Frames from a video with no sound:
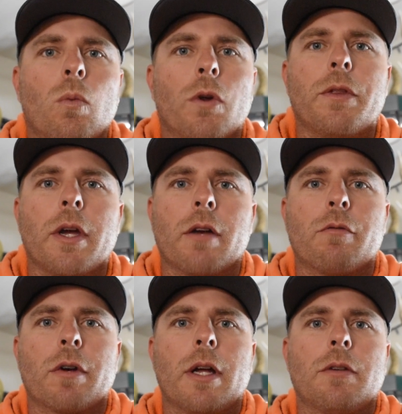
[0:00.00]
One thing I
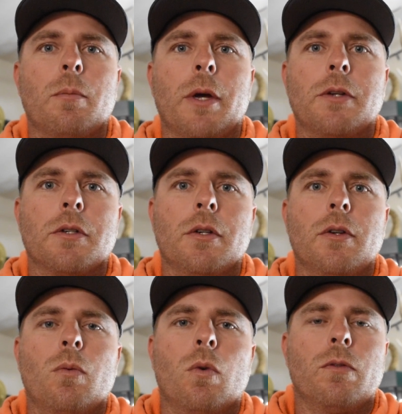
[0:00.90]
forgot to
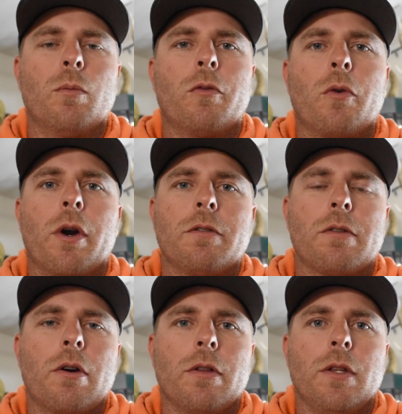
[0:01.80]
mention was before I
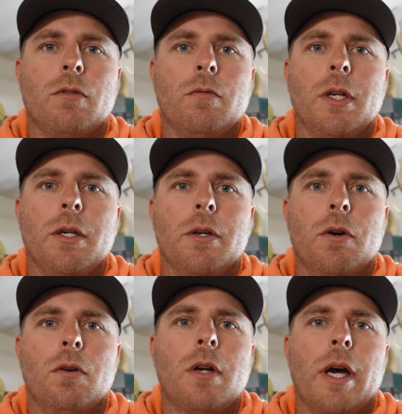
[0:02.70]
started this
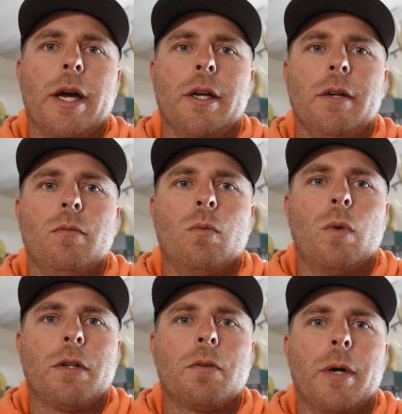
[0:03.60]
video, I
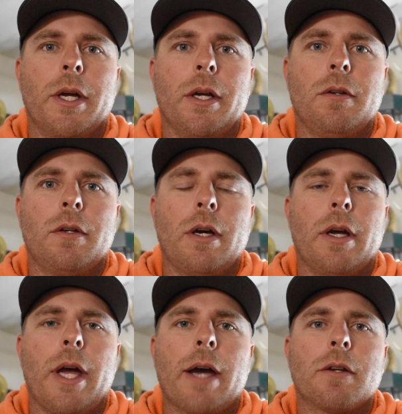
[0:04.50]
went to my
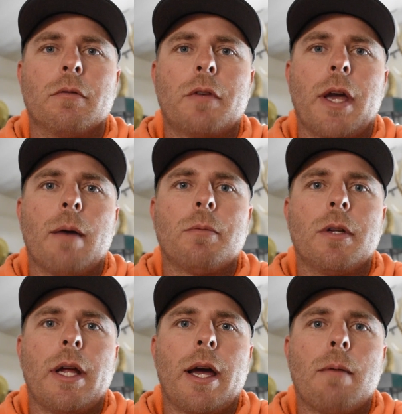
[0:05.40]
uh, Active
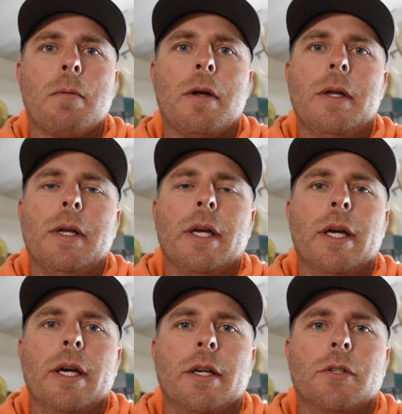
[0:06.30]
Captain app
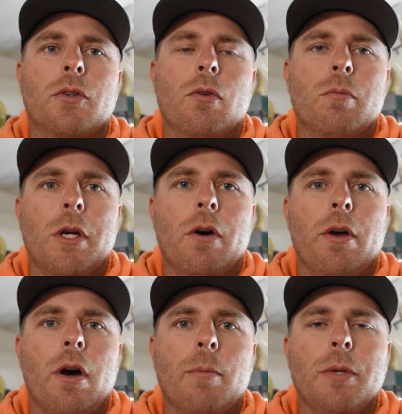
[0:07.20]
and it showed me all
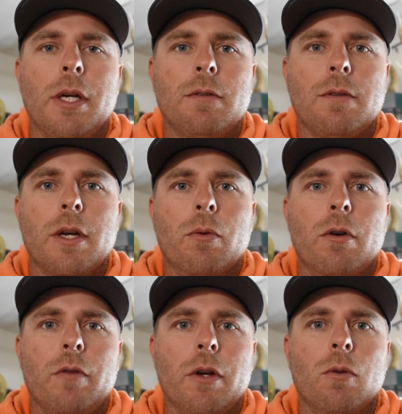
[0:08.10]
the updates that
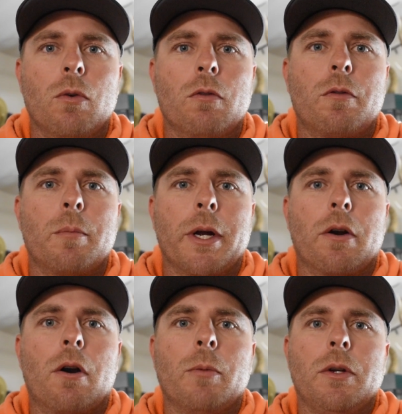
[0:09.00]
were available for my
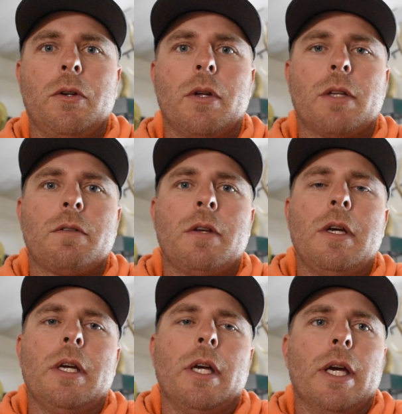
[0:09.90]
Garmin unit
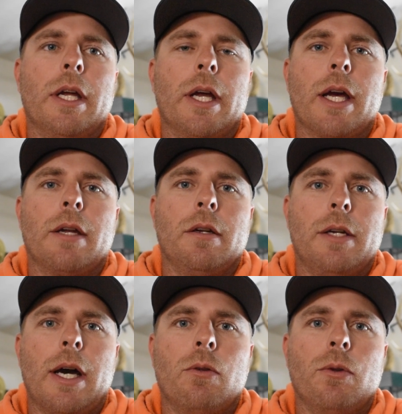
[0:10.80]
and I had to
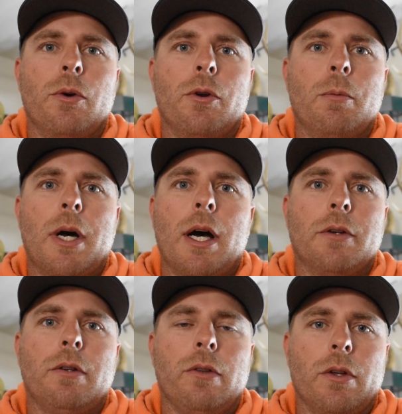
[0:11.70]
download them
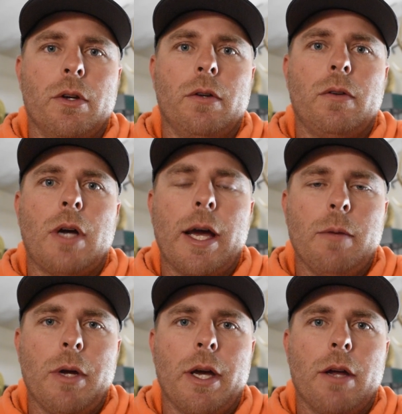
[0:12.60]
onto the
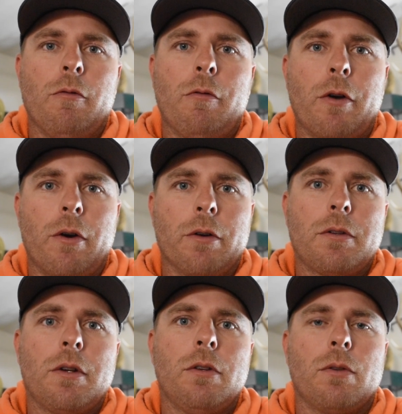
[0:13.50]
iPad
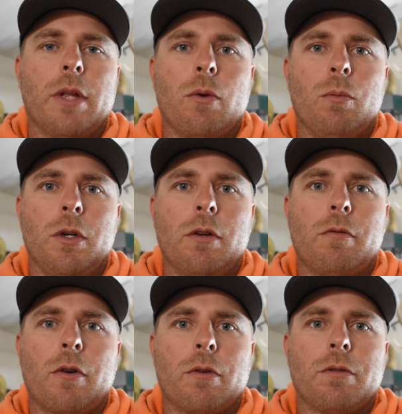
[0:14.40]
first. So that would be your
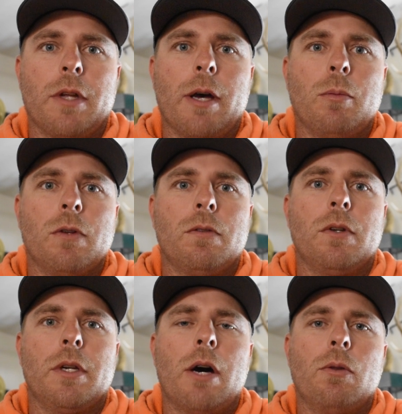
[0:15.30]
first step is
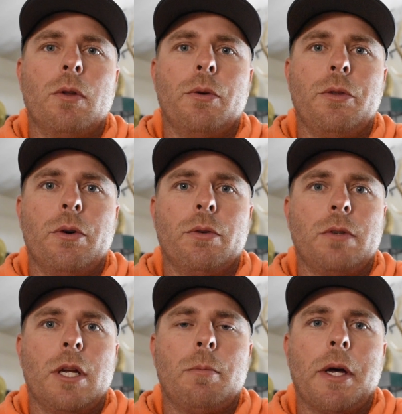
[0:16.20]
to download those,
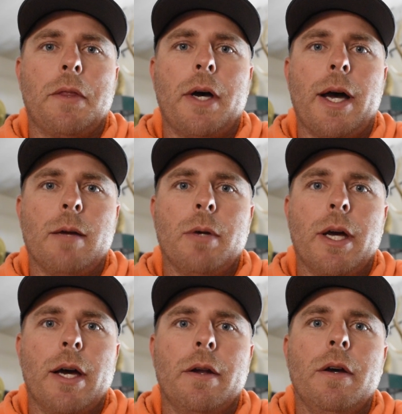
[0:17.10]
get them on the
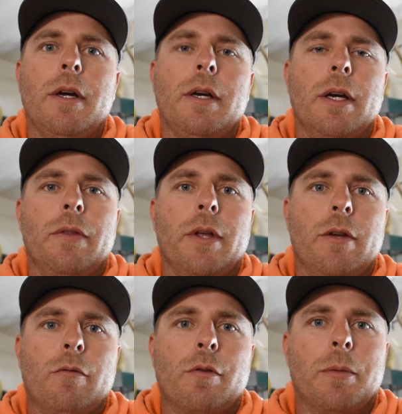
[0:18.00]
iPad, and
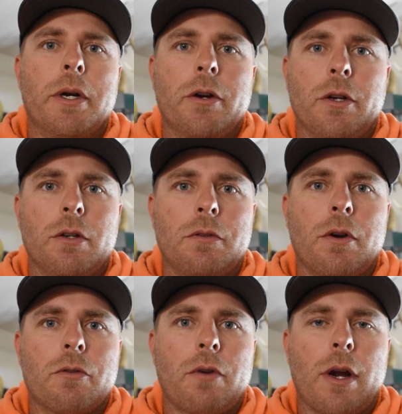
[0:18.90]
then from there you could
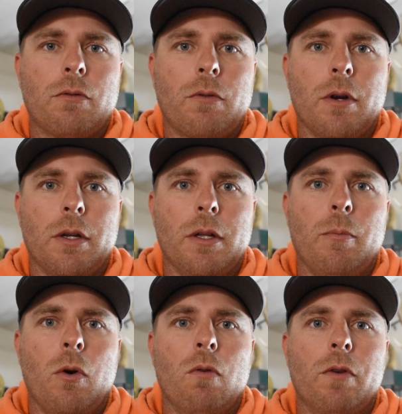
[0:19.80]
start transferring
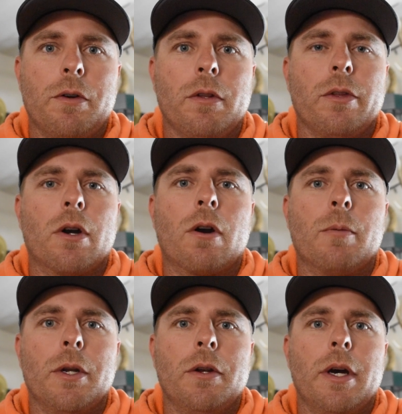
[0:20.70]
them over to the
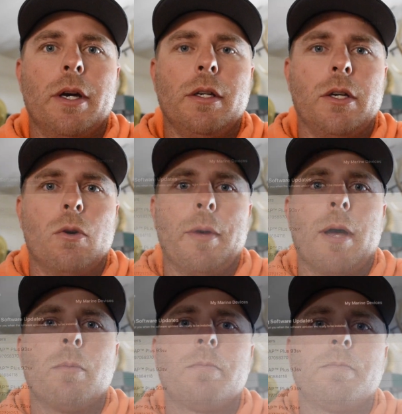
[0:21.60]
Garmin uh, Echomap.